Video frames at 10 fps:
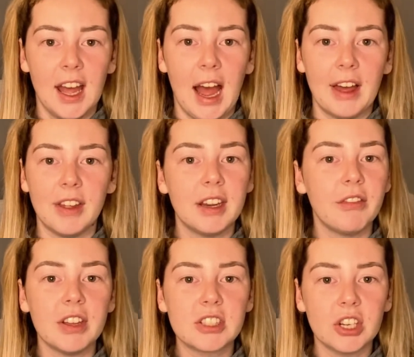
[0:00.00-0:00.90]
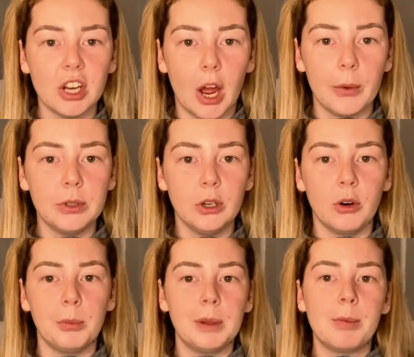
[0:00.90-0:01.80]
And then if it's a no,
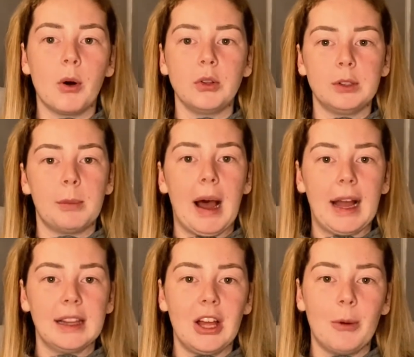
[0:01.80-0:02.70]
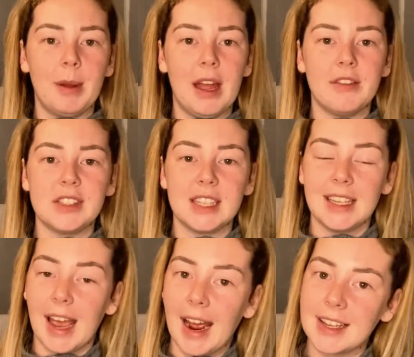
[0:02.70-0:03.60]
you'll be pulled back a little bit. If it's a
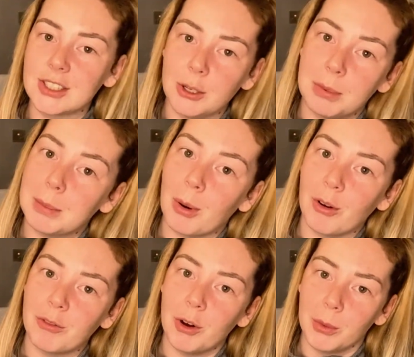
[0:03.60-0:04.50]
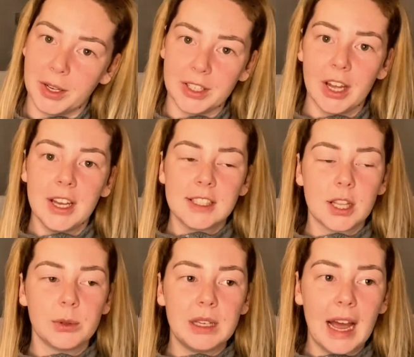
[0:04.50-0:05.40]
yes, you'll be pulled forward. So
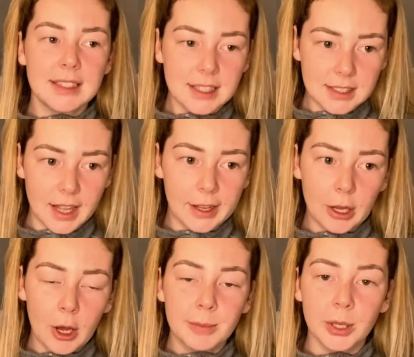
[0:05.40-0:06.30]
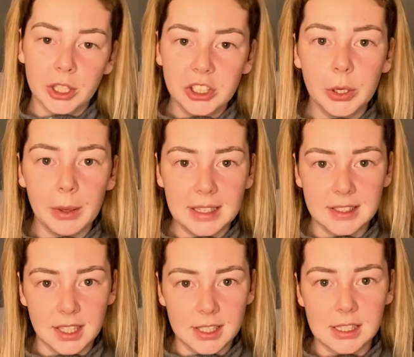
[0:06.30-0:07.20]
yes is like pulling you
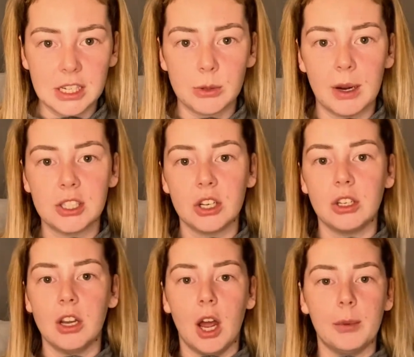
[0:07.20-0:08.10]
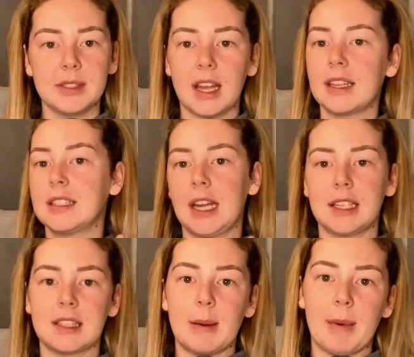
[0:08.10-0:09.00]
into the situation, no is like take a
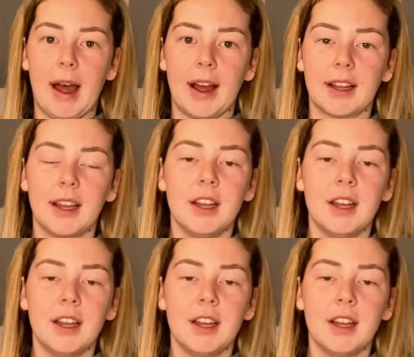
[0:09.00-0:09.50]
step back.